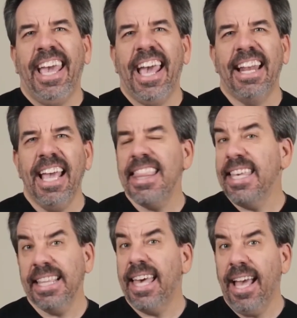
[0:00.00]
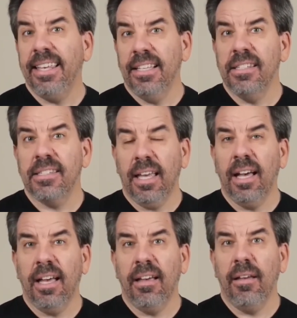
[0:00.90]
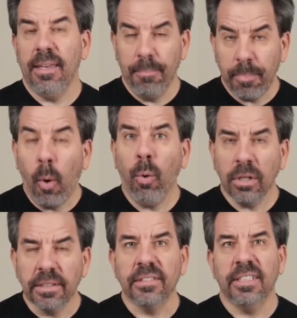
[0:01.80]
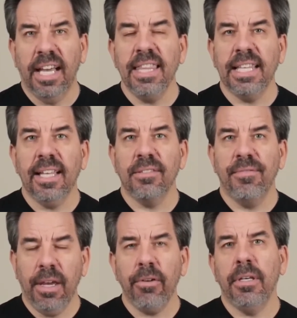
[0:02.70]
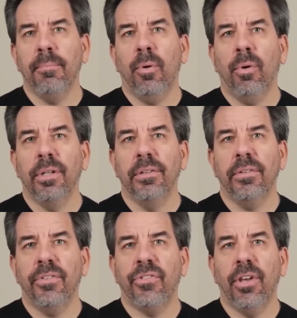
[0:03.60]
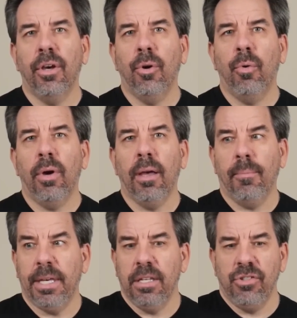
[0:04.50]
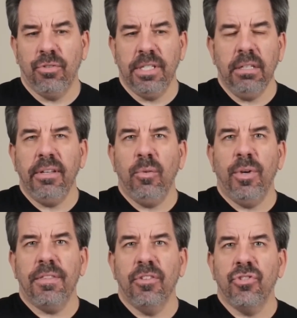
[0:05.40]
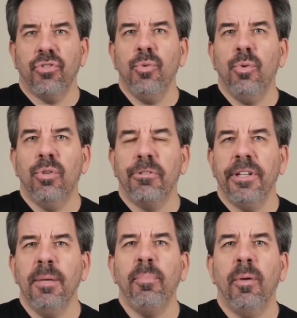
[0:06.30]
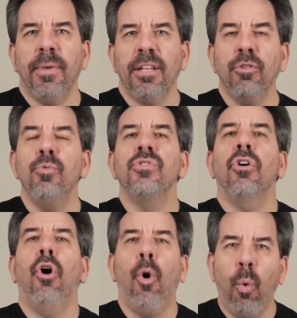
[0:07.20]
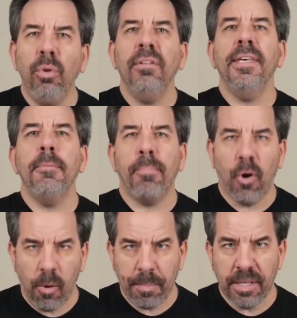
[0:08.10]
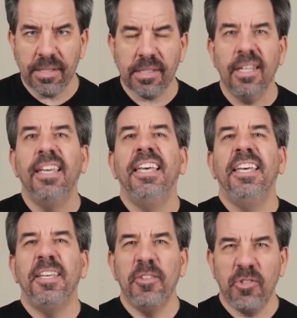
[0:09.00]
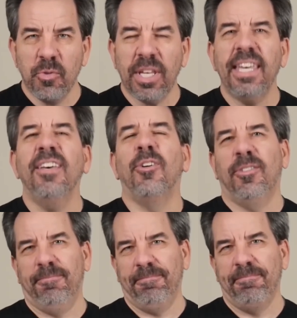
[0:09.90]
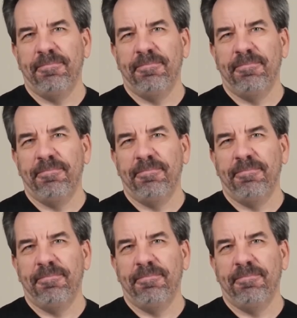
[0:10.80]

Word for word: And I think that is uh, important. I think that's very important. So, uh, because you're dealing with a tool or an implement whose only purpose is to kill